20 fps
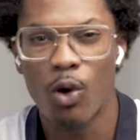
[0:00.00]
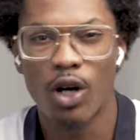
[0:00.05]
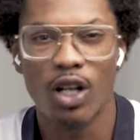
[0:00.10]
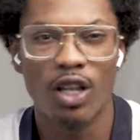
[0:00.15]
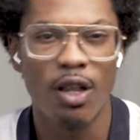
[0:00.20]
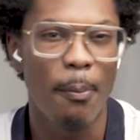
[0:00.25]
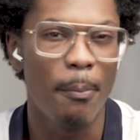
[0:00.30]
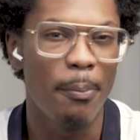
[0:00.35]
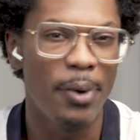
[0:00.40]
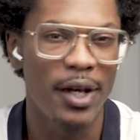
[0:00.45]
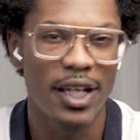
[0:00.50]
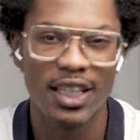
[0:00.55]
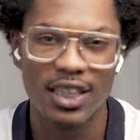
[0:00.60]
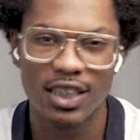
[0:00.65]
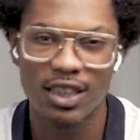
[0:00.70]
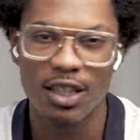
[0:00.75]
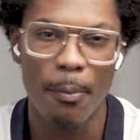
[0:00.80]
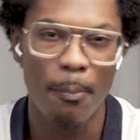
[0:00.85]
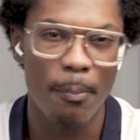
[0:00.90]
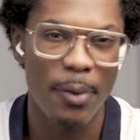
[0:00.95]
one of the
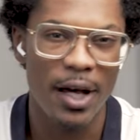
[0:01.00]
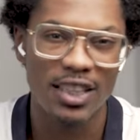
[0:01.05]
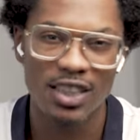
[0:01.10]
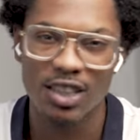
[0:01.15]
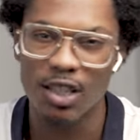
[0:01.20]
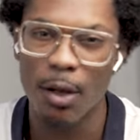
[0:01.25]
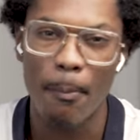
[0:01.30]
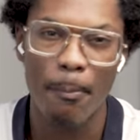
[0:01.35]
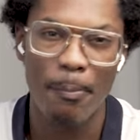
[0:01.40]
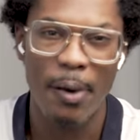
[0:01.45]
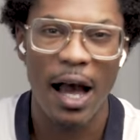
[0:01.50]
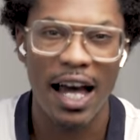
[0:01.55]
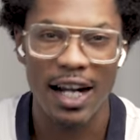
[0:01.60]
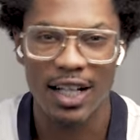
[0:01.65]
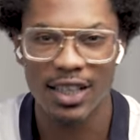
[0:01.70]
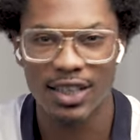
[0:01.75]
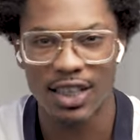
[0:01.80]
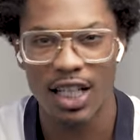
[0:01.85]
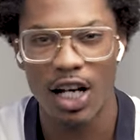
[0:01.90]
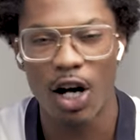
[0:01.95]
biggest, the best, the
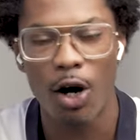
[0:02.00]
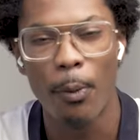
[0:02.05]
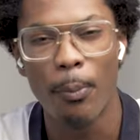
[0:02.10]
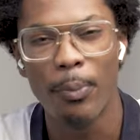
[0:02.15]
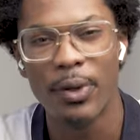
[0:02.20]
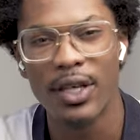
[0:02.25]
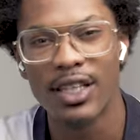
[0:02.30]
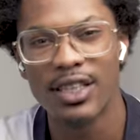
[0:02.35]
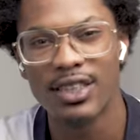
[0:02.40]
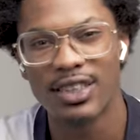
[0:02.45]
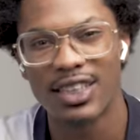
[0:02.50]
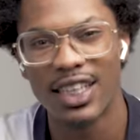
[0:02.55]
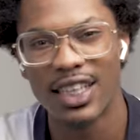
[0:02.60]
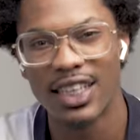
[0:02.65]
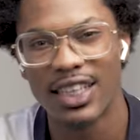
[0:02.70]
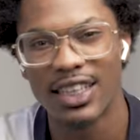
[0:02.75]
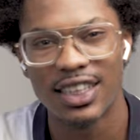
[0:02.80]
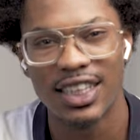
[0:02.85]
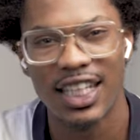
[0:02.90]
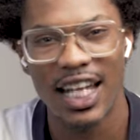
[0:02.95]
baddest LPs
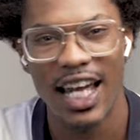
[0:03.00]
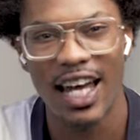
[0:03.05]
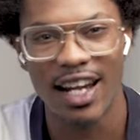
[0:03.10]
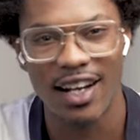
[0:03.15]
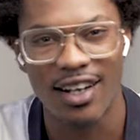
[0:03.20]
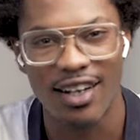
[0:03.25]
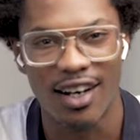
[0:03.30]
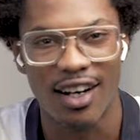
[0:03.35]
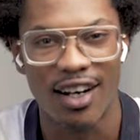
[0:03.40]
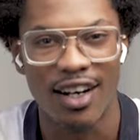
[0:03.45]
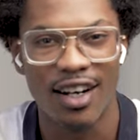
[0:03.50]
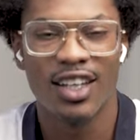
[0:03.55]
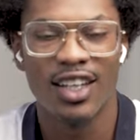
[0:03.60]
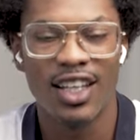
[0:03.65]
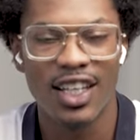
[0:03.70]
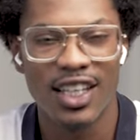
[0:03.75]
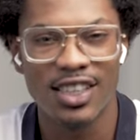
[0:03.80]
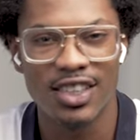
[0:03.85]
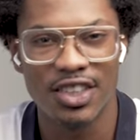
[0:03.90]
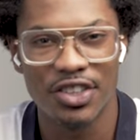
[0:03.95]
in Canada.
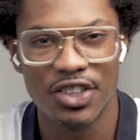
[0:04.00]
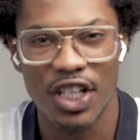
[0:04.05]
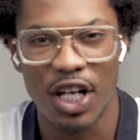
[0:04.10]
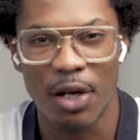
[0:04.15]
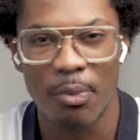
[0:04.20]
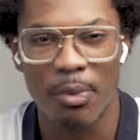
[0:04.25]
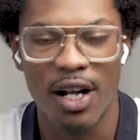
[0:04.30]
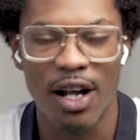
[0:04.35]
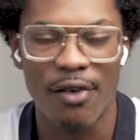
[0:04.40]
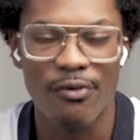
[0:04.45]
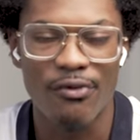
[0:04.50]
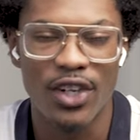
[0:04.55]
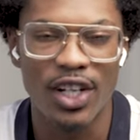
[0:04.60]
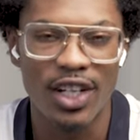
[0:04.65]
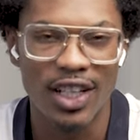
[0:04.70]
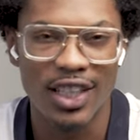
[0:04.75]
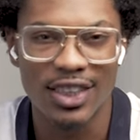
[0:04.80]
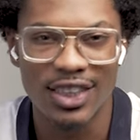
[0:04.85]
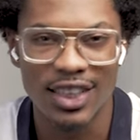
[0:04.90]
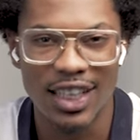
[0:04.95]
Ladies and gentlemen, I'm
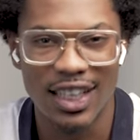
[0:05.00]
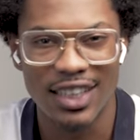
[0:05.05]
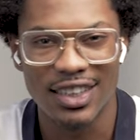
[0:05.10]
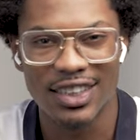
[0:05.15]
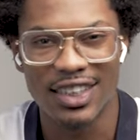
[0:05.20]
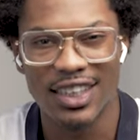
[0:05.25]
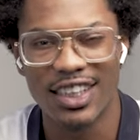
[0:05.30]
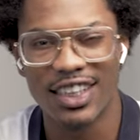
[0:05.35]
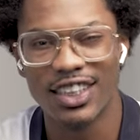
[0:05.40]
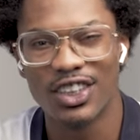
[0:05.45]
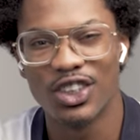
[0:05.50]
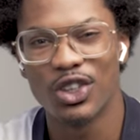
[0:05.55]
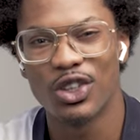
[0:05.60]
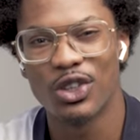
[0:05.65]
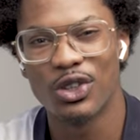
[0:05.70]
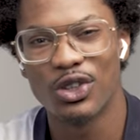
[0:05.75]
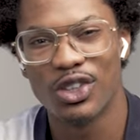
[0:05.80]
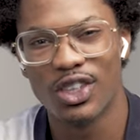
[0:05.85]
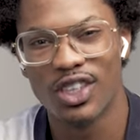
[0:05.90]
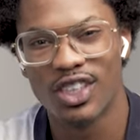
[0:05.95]
very excited to
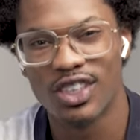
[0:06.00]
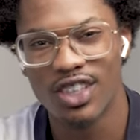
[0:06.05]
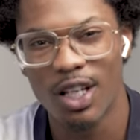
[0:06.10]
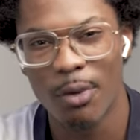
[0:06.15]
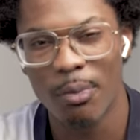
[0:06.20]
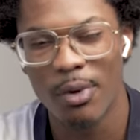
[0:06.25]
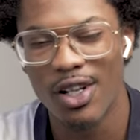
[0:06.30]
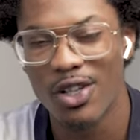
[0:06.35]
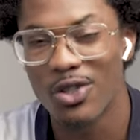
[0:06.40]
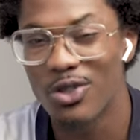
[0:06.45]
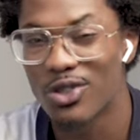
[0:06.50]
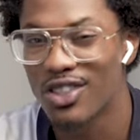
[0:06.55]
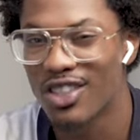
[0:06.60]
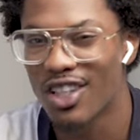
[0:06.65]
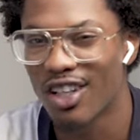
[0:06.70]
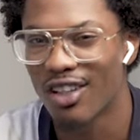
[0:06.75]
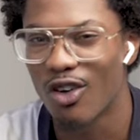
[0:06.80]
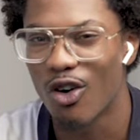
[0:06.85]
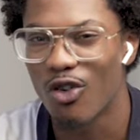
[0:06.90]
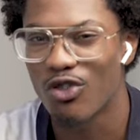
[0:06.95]
introduce you to someone who's
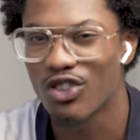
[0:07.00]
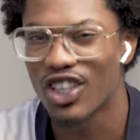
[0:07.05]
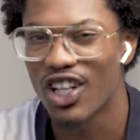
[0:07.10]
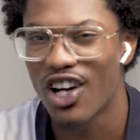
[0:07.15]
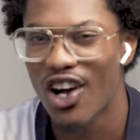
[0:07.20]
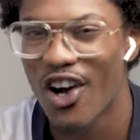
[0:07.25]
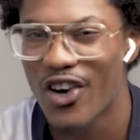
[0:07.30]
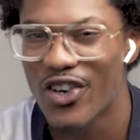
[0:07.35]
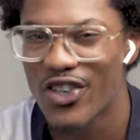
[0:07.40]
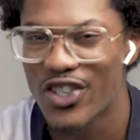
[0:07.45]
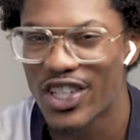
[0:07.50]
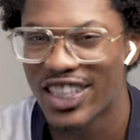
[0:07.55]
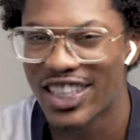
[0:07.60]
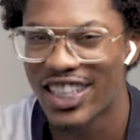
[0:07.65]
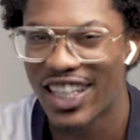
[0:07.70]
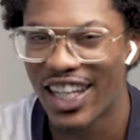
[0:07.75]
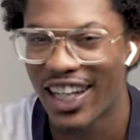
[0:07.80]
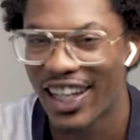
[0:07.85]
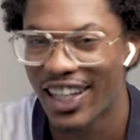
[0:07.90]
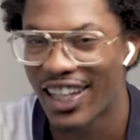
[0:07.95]
done over
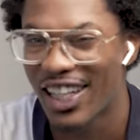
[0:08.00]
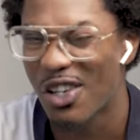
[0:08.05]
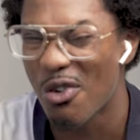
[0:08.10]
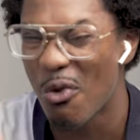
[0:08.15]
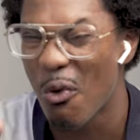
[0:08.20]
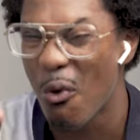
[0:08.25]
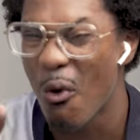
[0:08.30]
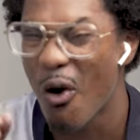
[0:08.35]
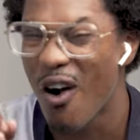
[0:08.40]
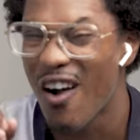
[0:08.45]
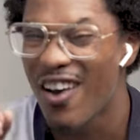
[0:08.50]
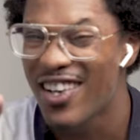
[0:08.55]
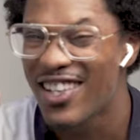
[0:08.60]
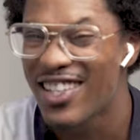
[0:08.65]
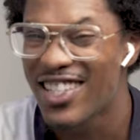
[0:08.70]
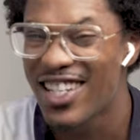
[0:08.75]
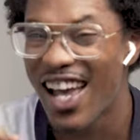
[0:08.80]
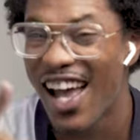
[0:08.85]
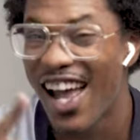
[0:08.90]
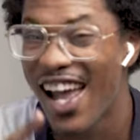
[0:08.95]
100K in
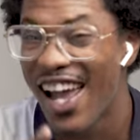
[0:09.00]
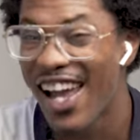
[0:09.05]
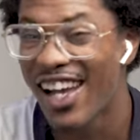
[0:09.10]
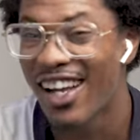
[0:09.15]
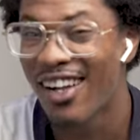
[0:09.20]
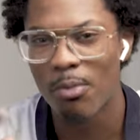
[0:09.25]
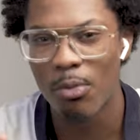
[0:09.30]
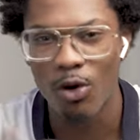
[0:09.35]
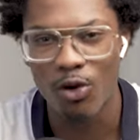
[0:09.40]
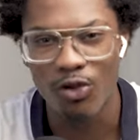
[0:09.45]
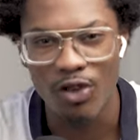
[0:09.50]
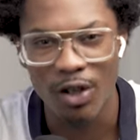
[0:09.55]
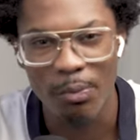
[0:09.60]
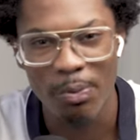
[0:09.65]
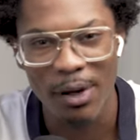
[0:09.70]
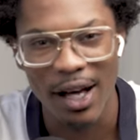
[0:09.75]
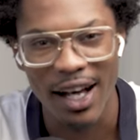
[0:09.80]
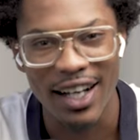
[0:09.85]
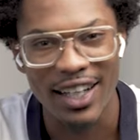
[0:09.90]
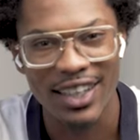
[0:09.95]
one day moving
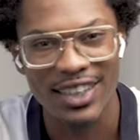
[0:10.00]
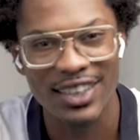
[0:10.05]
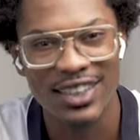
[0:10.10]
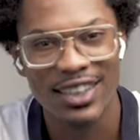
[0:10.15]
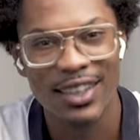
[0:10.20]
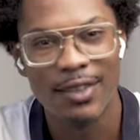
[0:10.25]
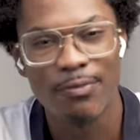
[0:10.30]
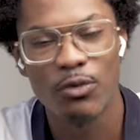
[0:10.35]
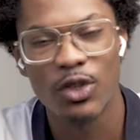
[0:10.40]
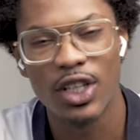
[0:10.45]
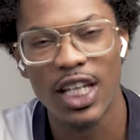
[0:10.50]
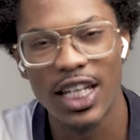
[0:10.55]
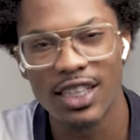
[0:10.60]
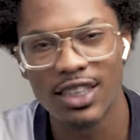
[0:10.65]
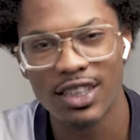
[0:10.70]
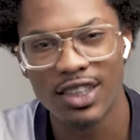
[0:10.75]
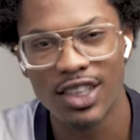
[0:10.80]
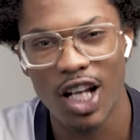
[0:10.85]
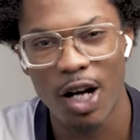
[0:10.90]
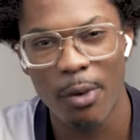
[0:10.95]
packs. Ladies
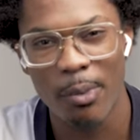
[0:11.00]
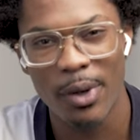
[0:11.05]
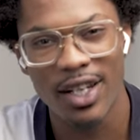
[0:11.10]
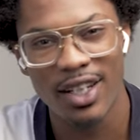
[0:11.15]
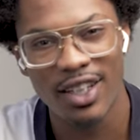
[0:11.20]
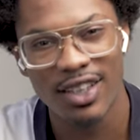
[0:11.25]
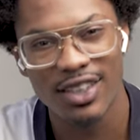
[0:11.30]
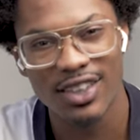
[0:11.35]
and gentlemen,